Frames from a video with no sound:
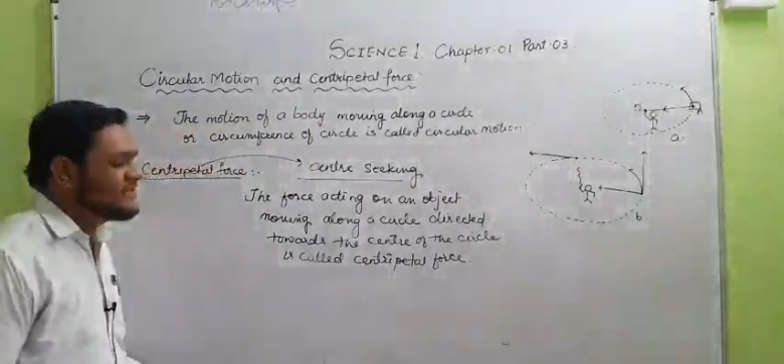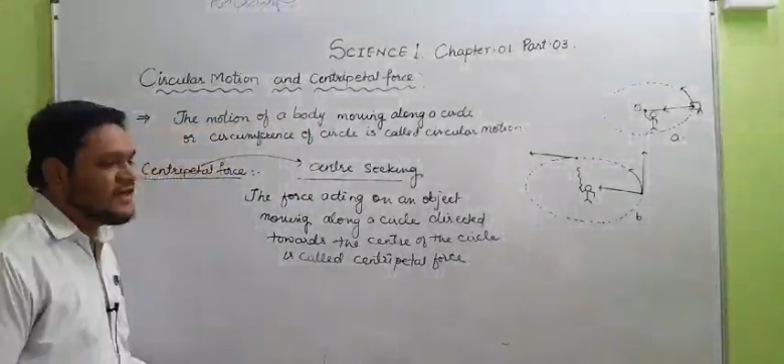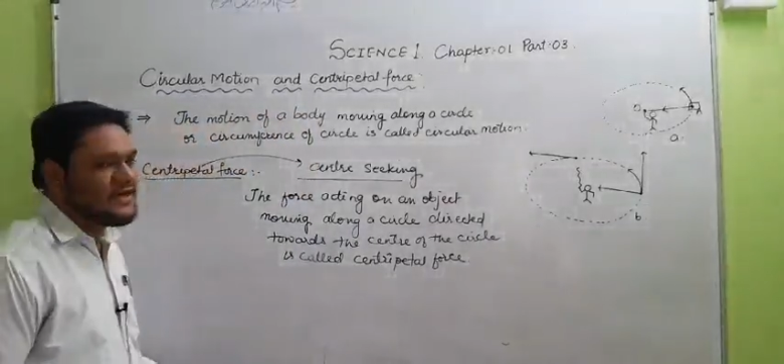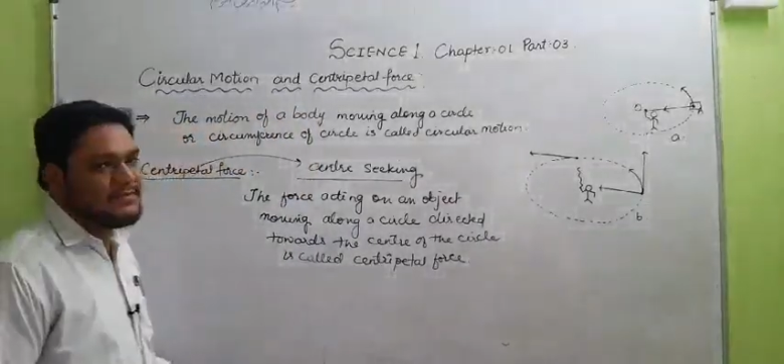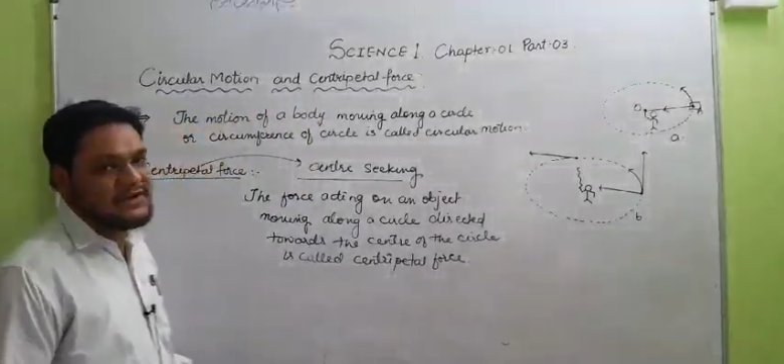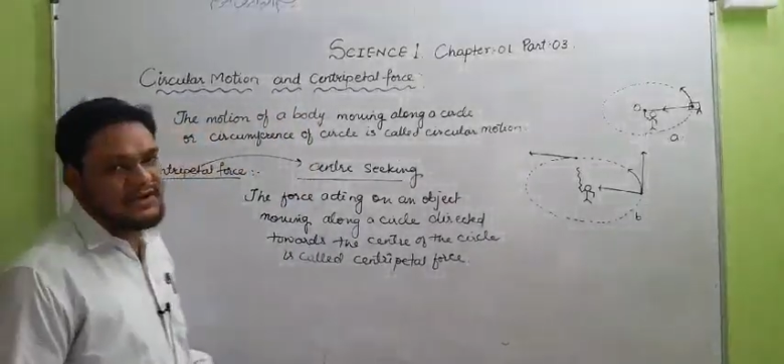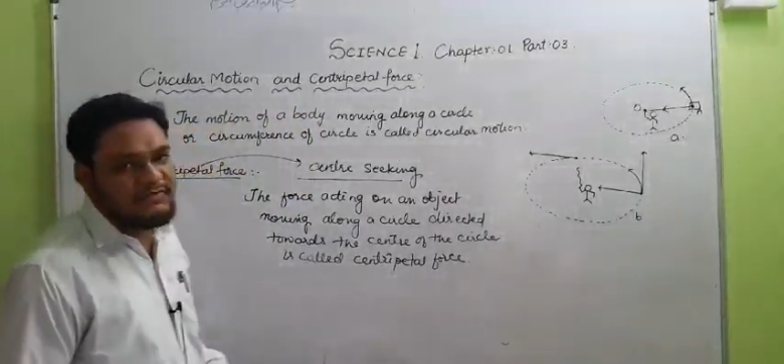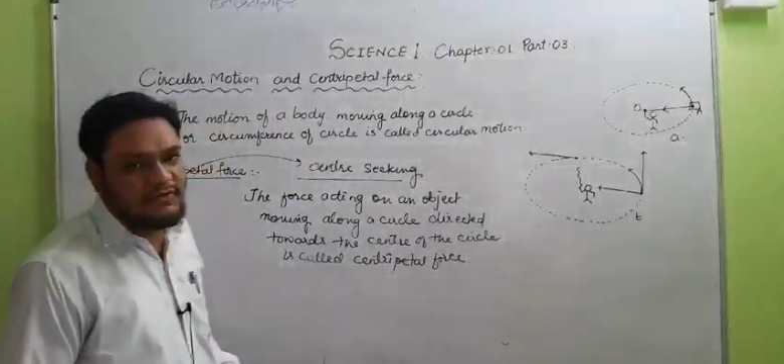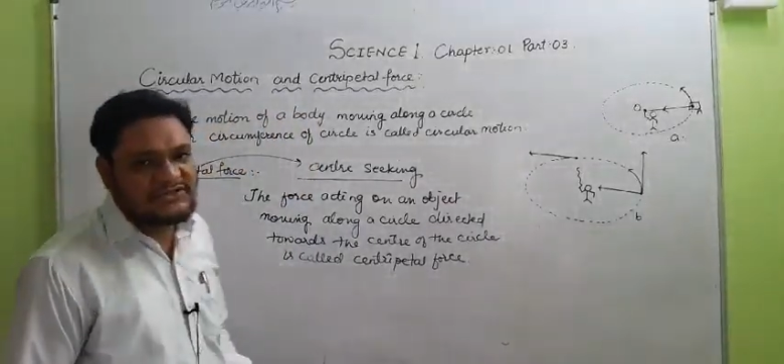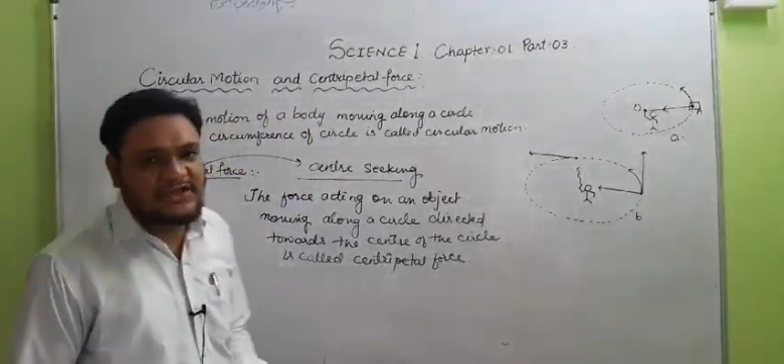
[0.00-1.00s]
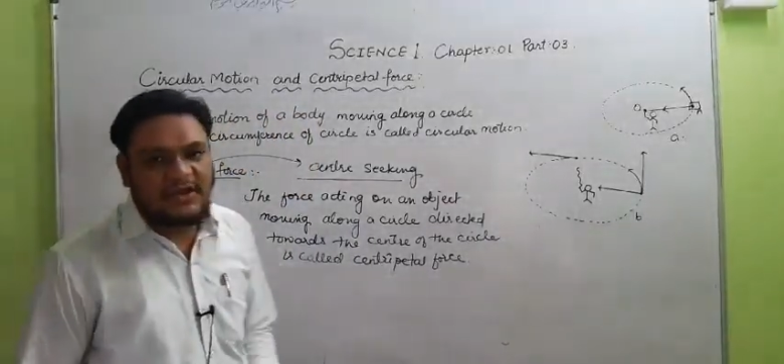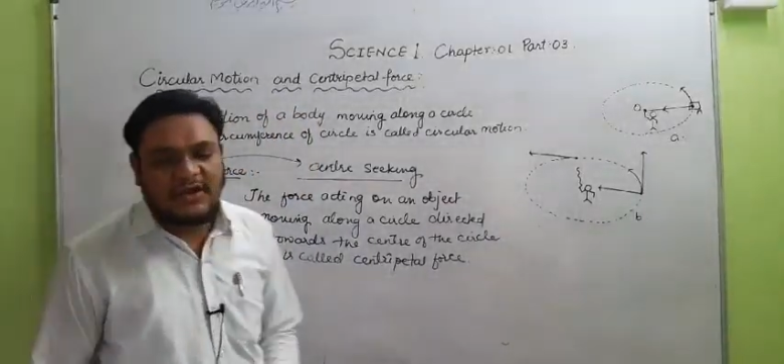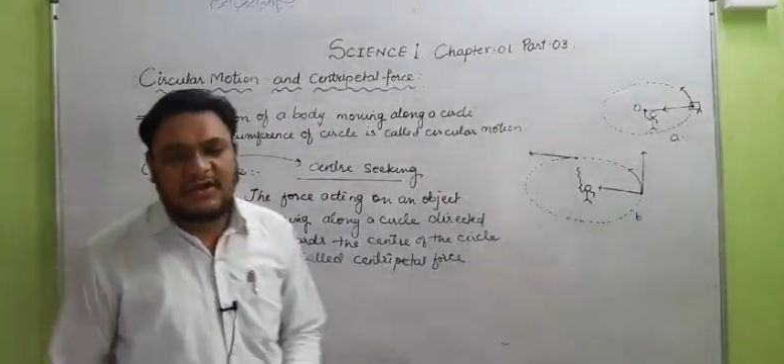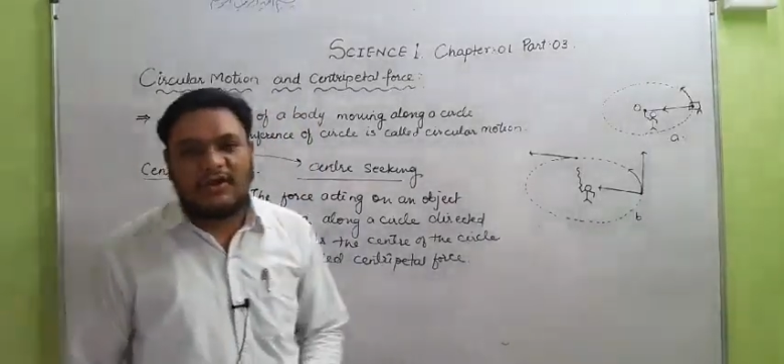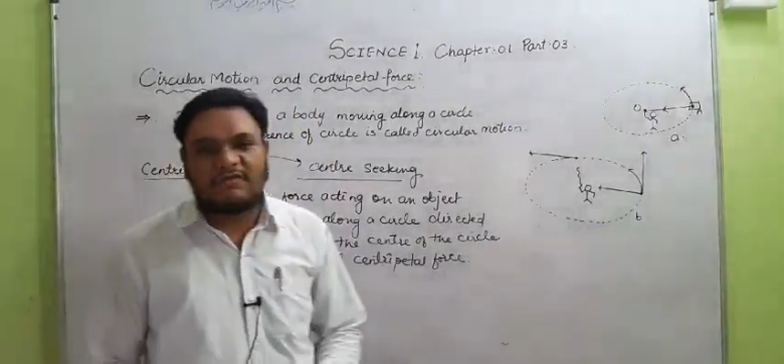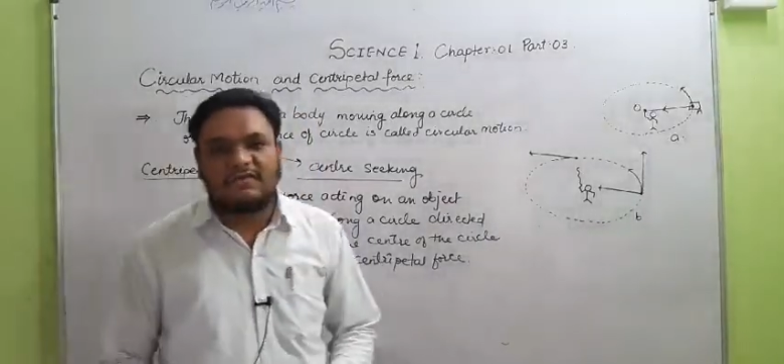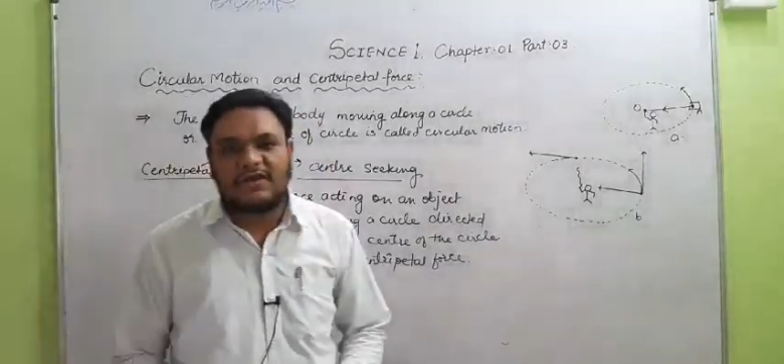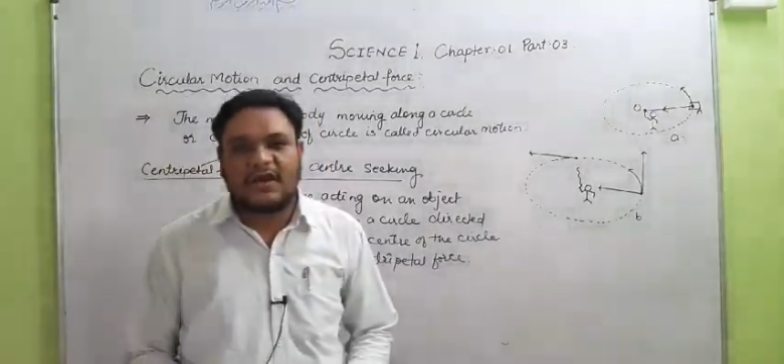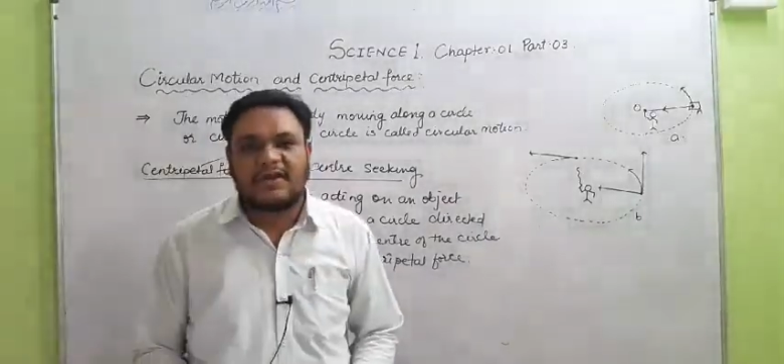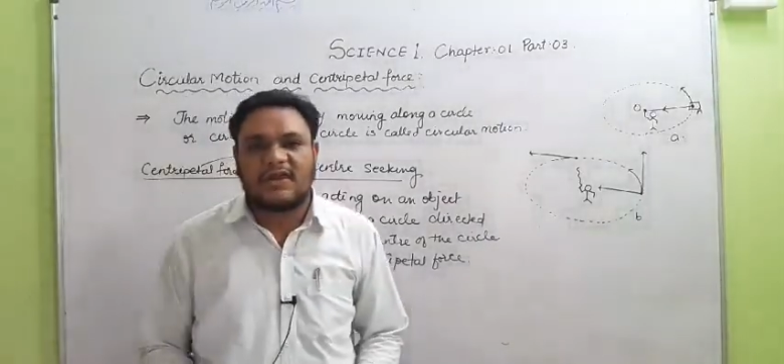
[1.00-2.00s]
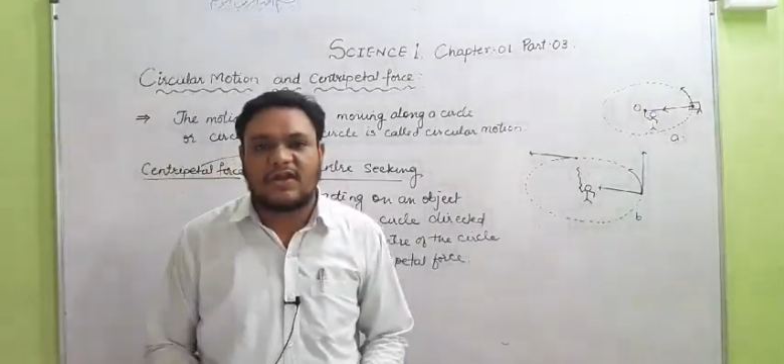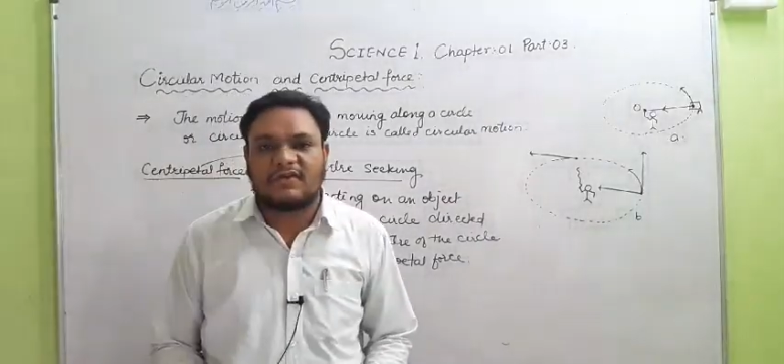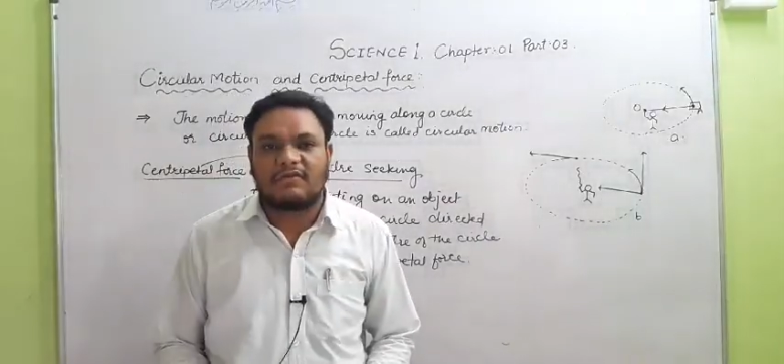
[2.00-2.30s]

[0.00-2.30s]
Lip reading: centripetal force. Now we will continue